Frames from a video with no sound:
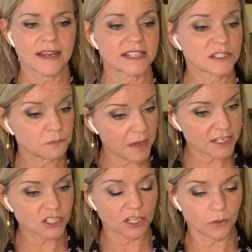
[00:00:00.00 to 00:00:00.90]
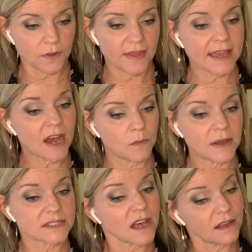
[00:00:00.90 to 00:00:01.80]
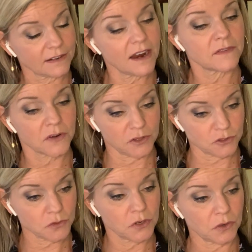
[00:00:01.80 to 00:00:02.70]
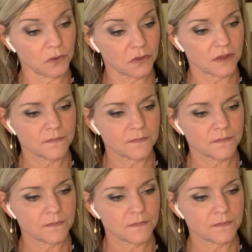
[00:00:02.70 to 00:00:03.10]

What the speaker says: especially when they help us uncover the truth.